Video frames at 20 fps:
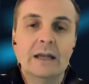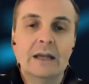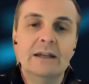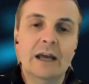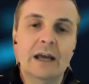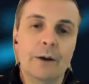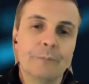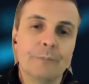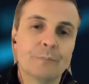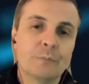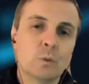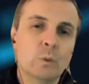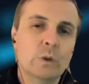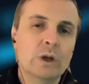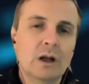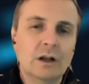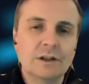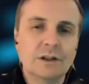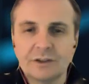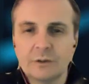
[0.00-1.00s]
Now, we
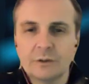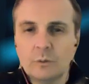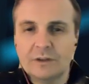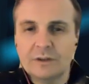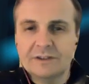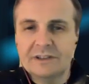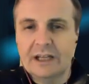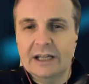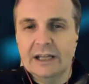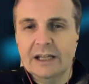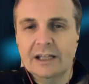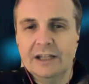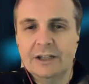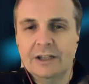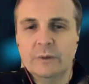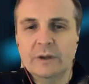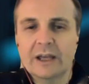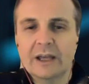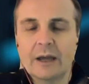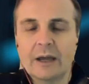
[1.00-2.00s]
also want to take
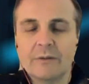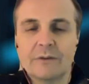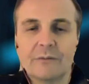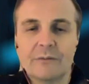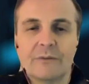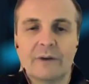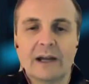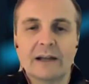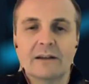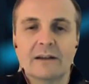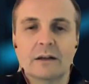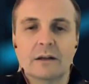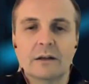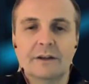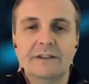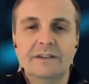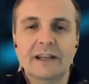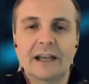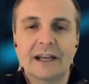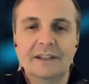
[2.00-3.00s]
into account the fact that
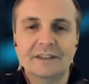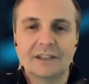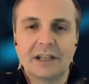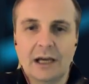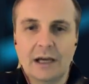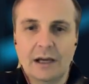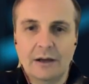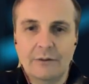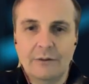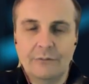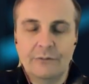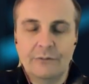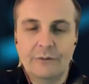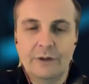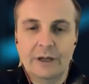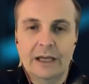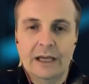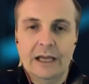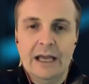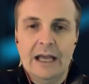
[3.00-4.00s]
light tanks have
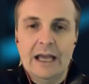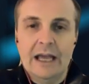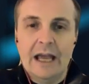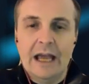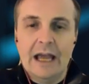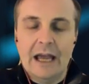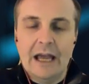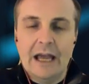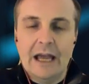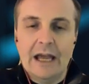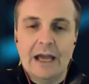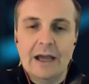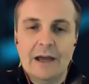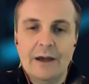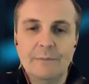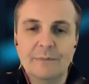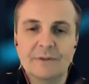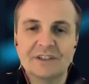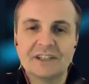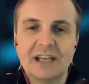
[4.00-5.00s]

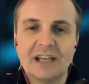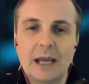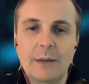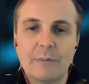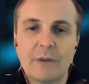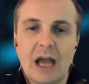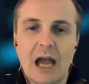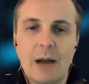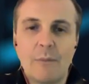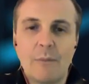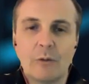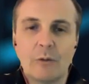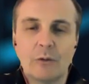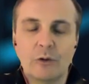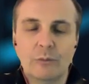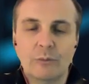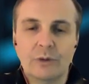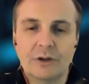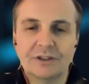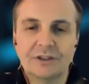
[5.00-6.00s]
the same camo
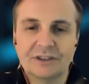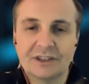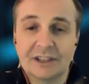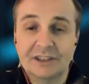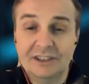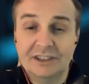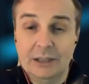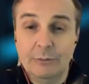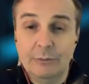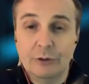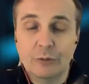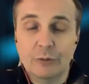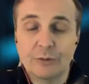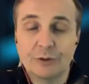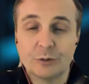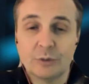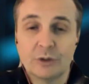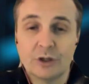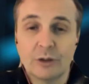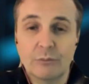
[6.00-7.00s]
numbers, concealment
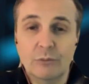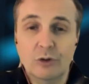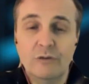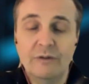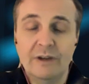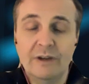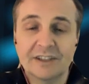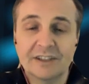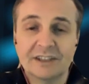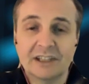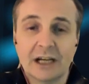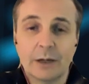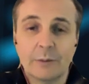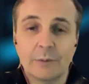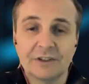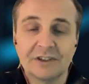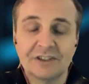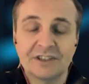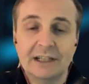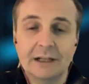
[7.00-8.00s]
numbers, when they're moving as they are when
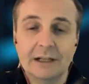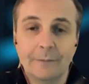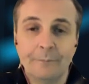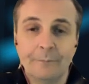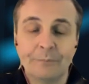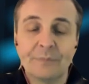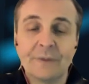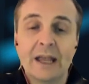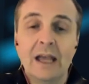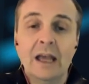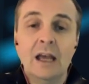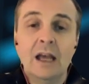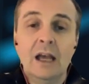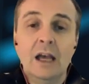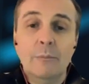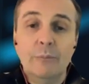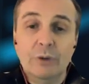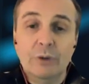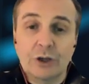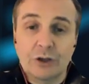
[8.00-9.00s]
they're still.
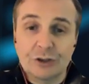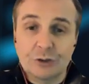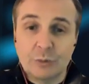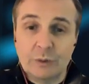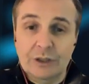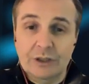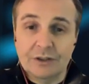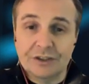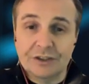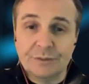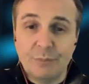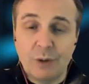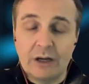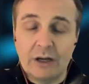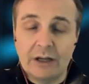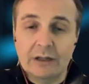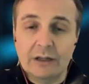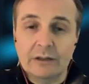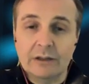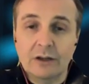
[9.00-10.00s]
Because when you're
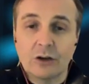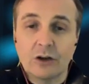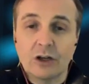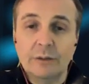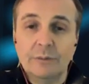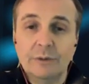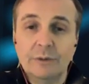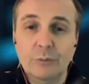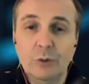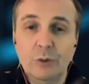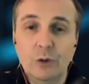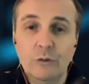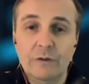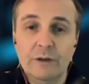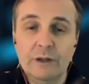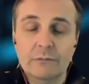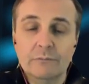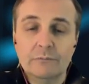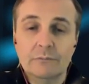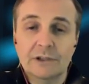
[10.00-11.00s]
spotting, you're going to be
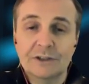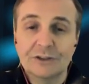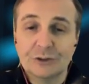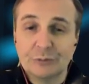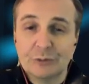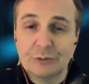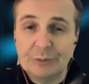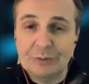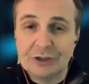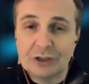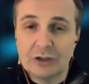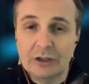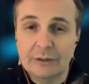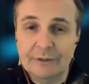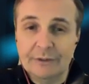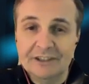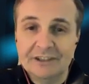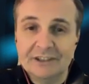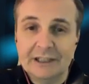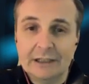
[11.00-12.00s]
moving, and sometimes you're going to
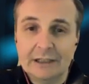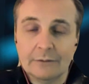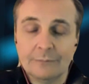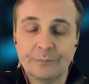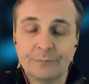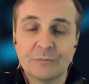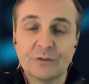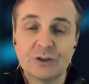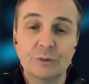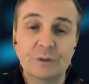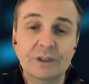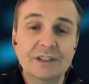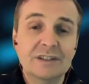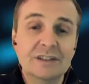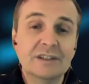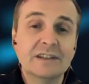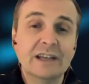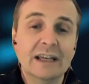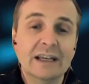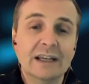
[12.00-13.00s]
be still. So we need to
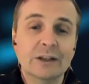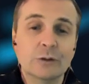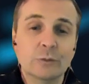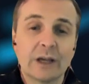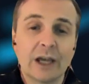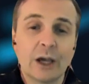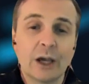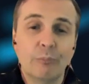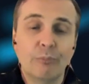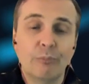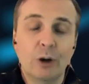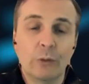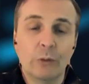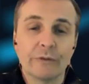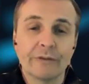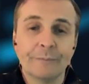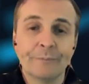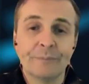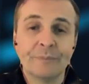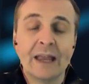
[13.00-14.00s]
take into account both.